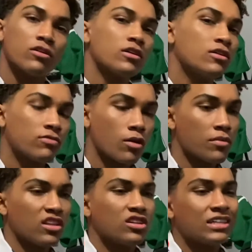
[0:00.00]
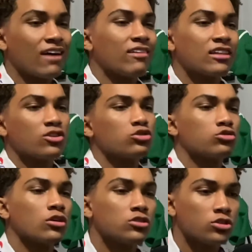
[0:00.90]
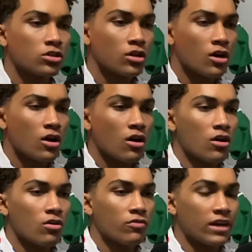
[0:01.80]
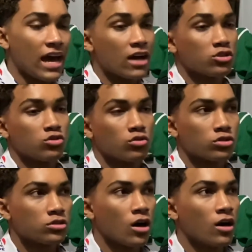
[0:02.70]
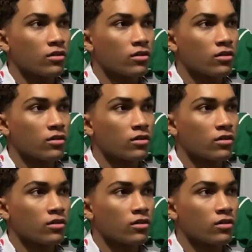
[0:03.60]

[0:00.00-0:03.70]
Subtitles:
You feel me? It doesn't have like the structure of an actual song.